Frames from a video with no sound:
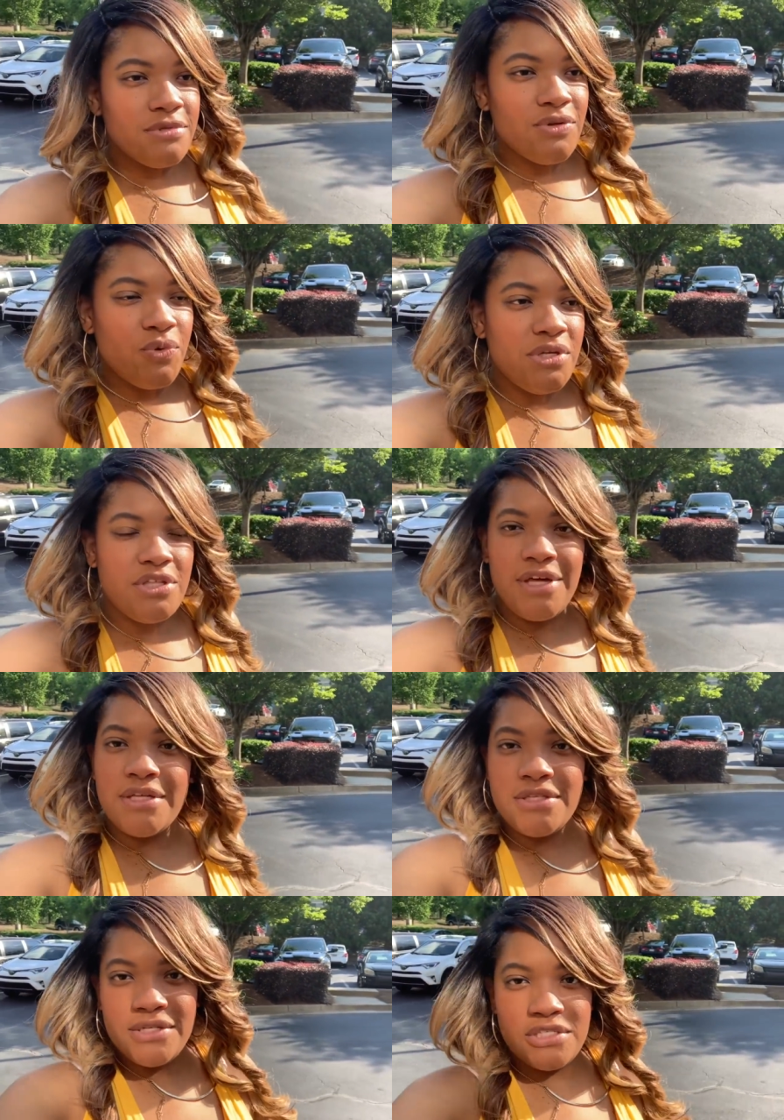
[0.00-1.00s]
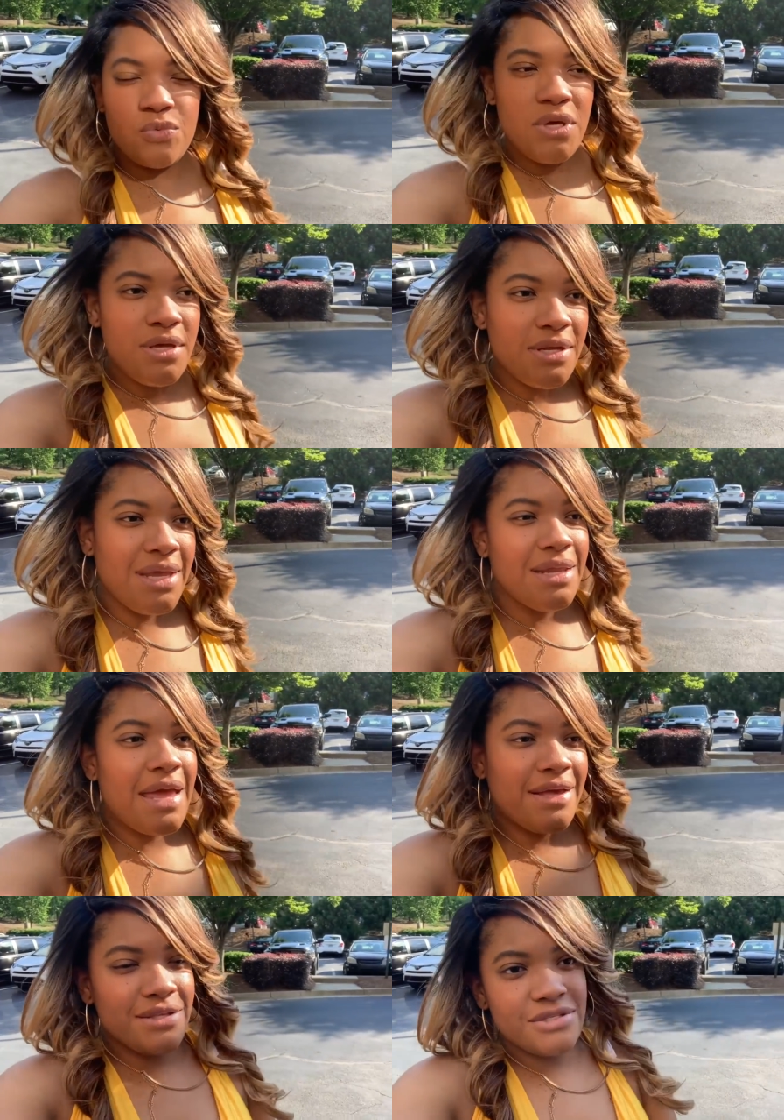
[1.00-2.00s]
so we can check into the suite and
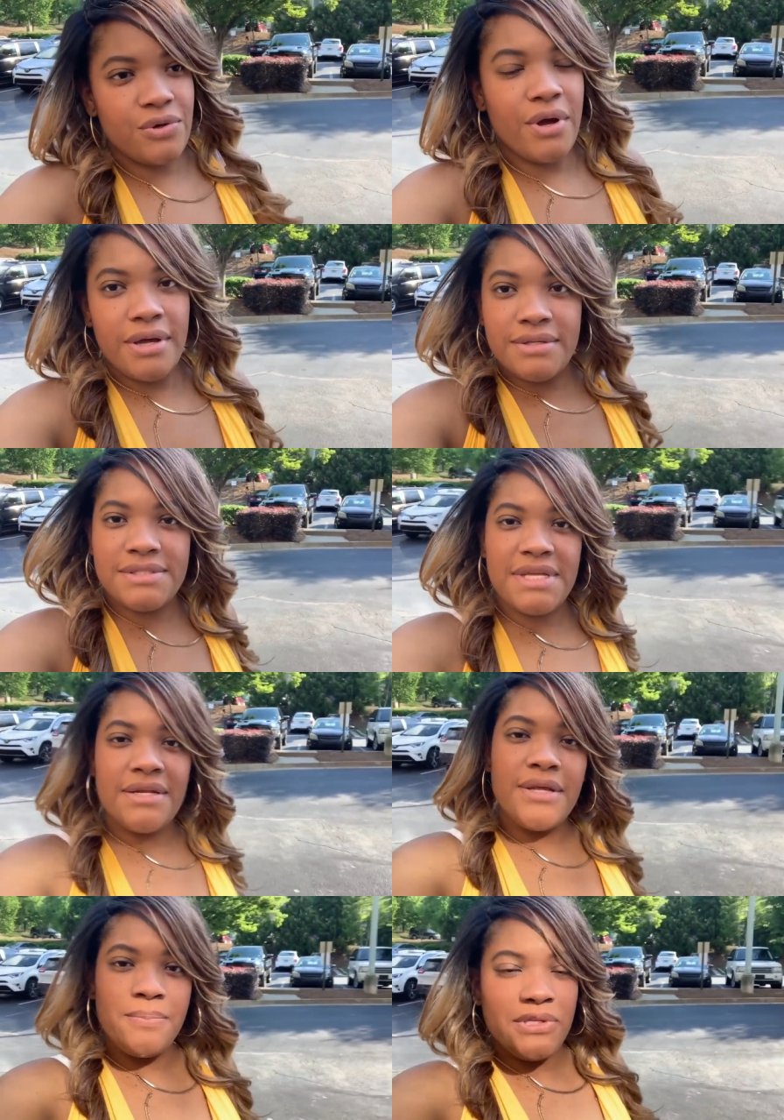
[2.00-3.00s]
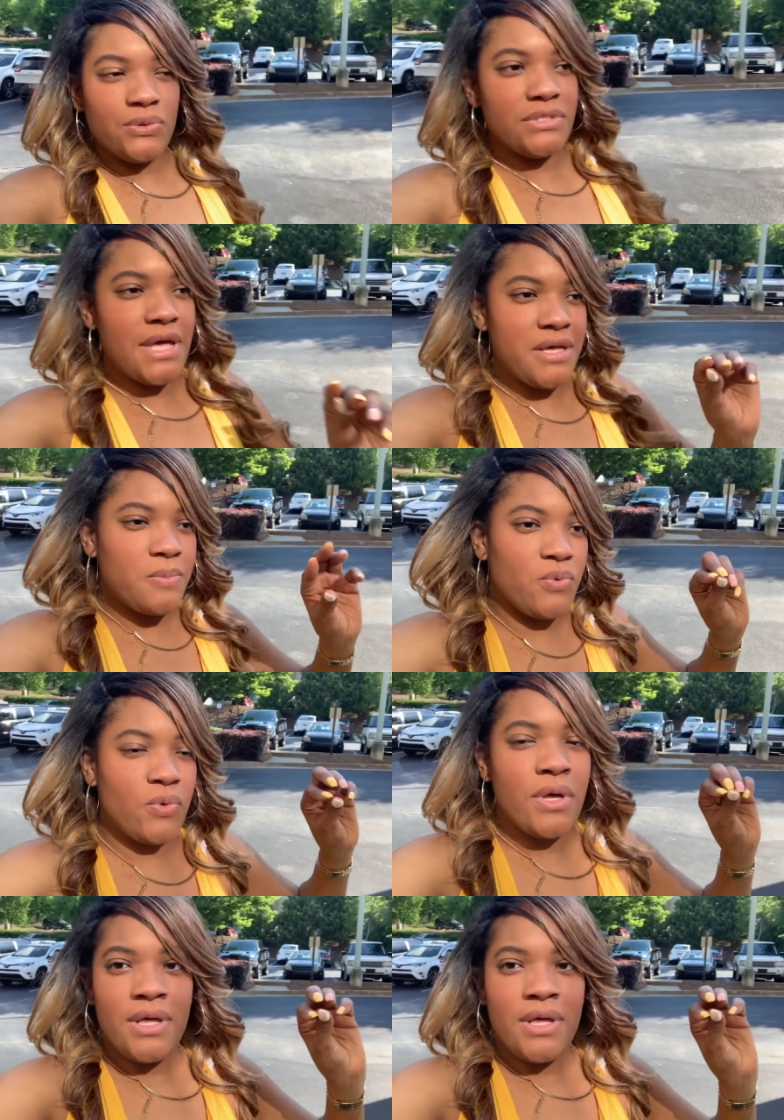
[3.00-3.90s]
I can start setting up the little table